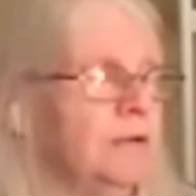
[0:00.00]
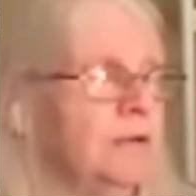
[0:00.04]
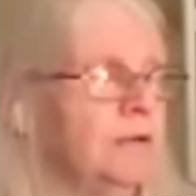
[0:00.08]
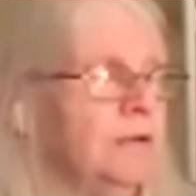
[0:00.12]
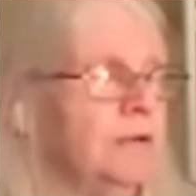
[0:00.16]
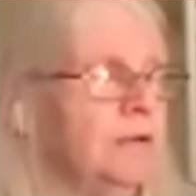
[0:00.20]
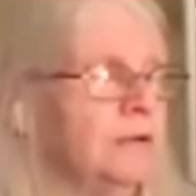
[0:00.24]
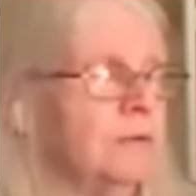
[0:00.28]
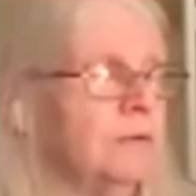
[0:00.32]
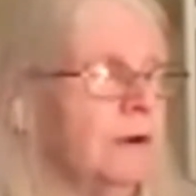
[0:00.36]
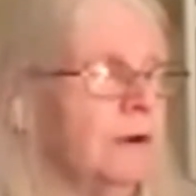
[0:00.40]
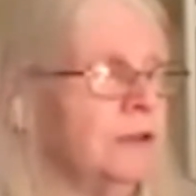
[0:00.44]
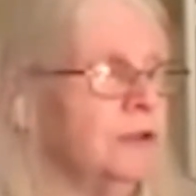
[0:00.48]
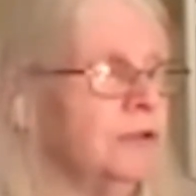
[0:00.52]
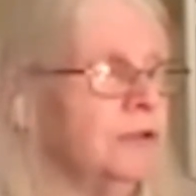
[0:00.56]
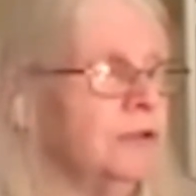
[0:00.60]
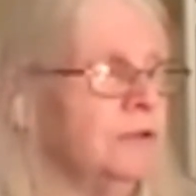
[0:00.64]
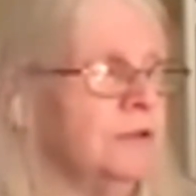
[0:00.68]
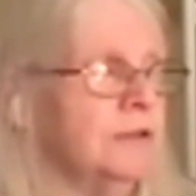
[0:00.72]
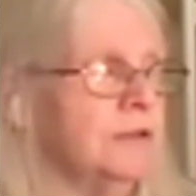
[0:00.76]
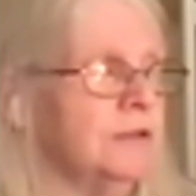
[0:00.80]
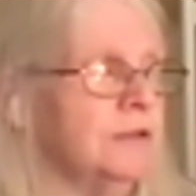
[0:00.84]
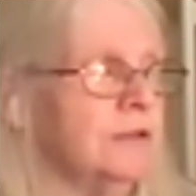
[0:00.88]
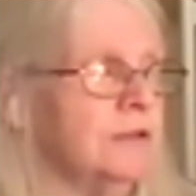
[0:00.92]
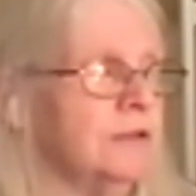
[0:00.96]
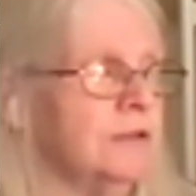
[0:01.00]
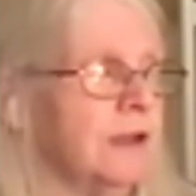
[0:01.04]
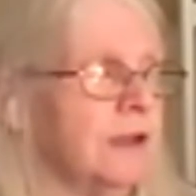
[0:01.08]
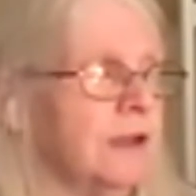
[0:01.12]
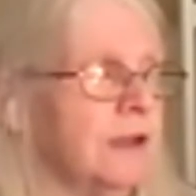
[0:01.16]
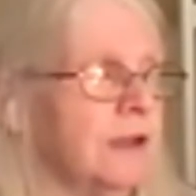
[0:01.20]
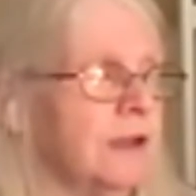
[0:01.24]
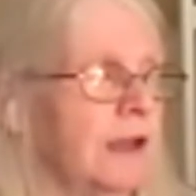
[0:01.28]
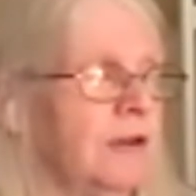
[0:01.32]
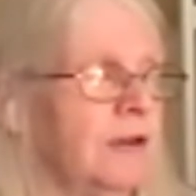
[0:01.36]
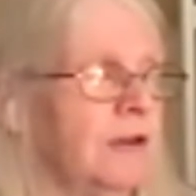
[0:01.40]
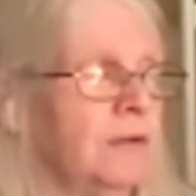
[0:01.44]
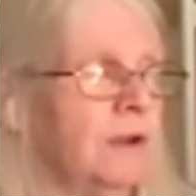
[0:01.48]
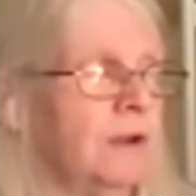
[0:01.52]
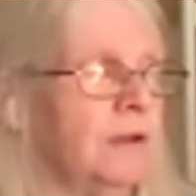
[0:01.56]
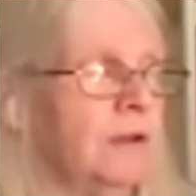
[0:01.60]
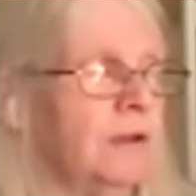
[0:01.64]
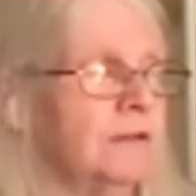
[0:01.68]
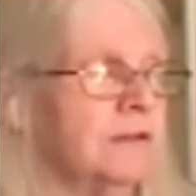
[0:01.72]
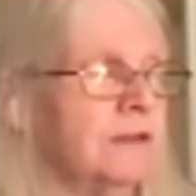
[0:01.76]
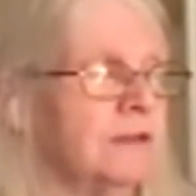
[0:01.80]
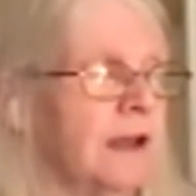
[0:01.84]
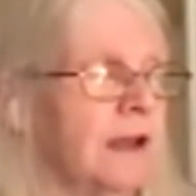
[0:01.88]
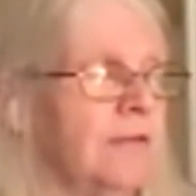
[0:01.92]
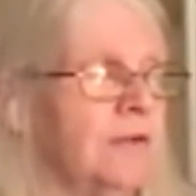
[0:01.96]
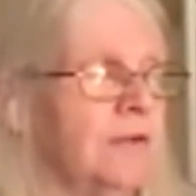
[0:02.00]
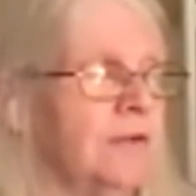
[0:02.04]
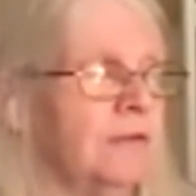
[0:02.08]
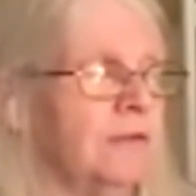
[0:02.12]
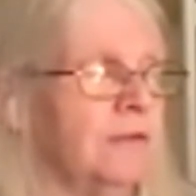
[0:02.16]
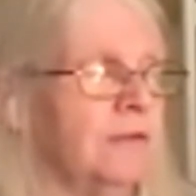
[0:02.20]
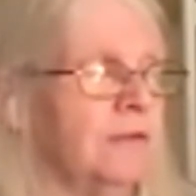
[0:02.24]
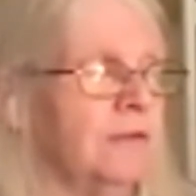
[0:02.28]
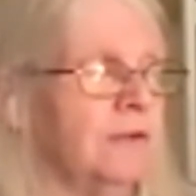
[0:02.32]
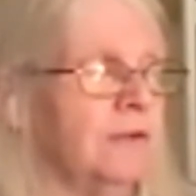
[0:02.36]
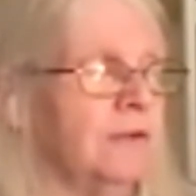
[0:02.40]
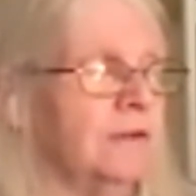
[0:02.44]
where it chooses, and you hear the sound of it,